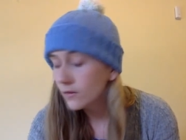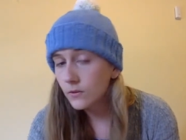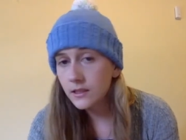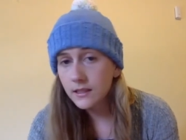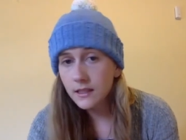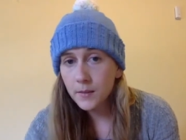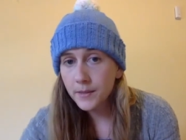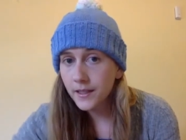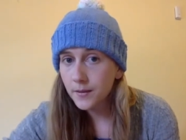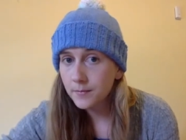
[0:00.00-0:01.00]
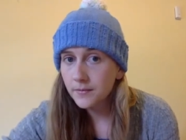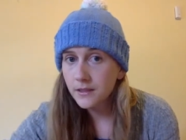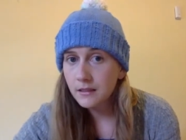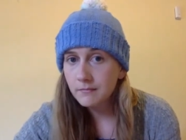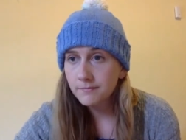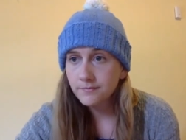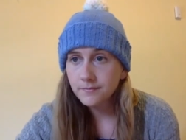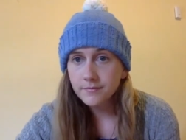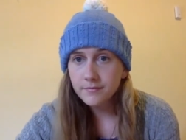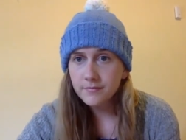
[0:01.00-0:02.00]
which is coming up in
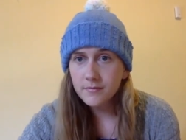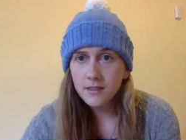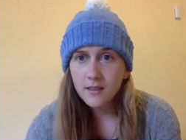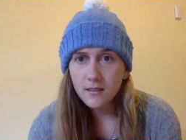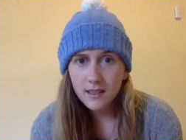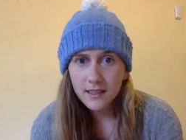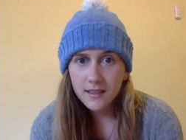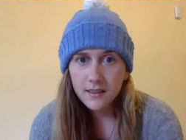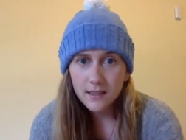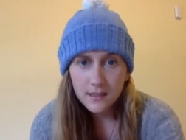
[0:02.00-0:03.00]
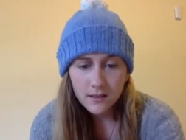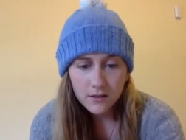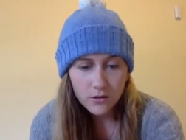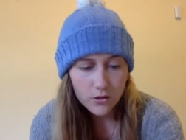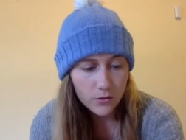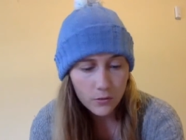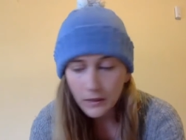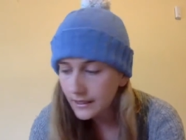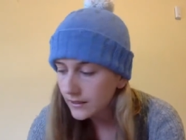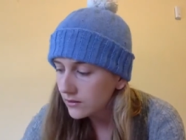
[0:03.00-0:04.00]
like less than two
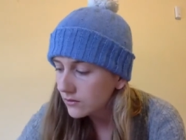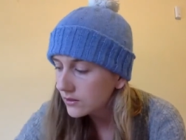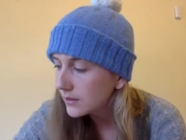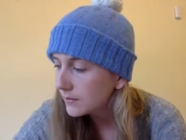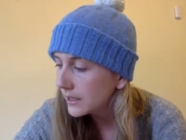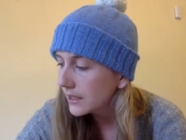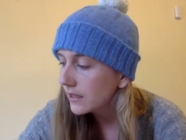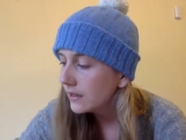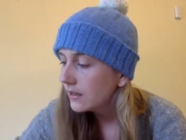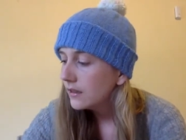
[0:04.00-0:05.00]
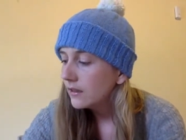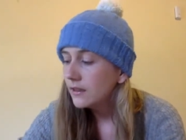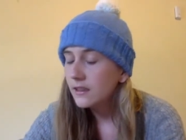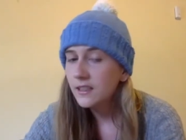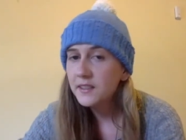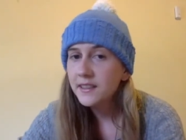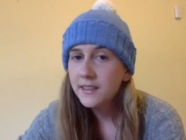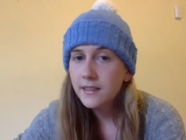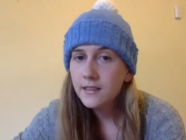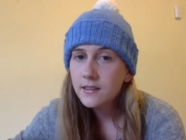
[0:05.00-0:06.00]
weeks or something.
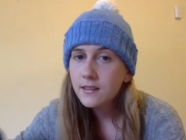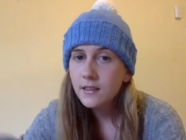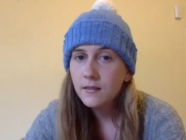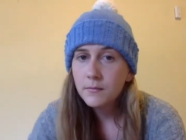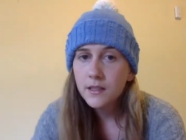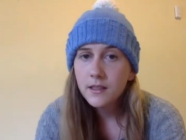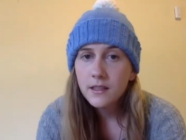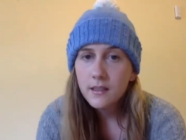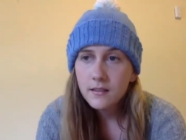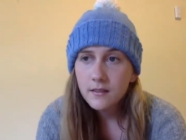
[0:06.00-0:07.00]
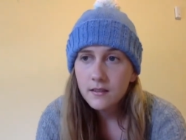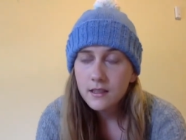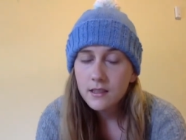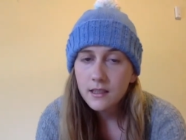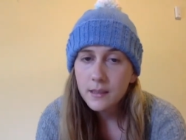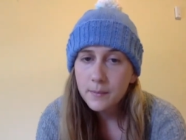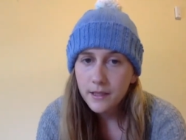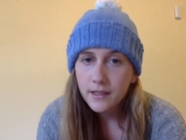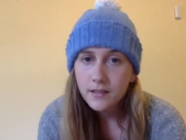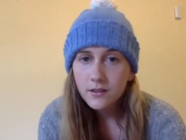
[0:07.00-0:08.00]
Luckily, this month it's a leap
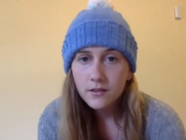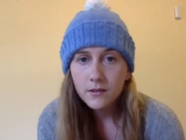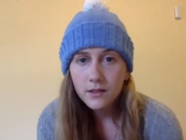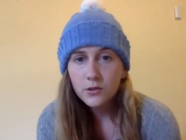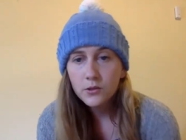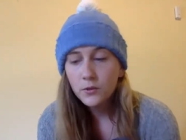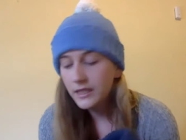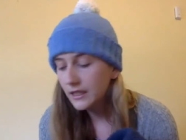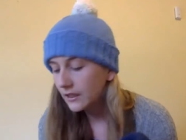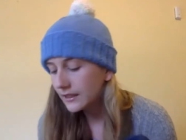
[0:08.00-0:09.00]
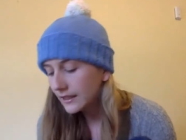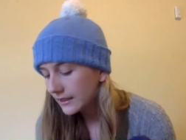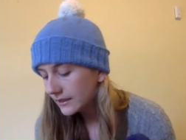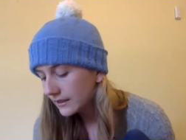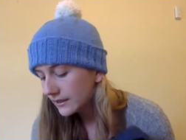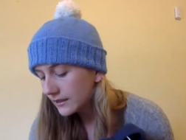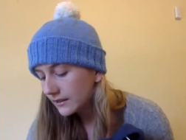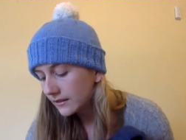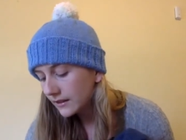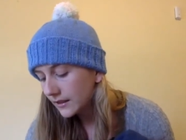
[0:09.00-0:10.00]
year, so we have got 29 days this
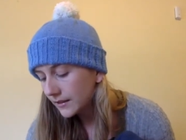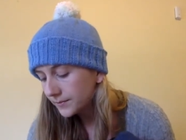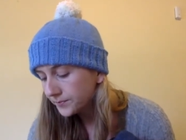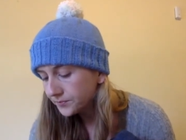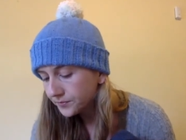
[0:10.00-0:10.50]
um,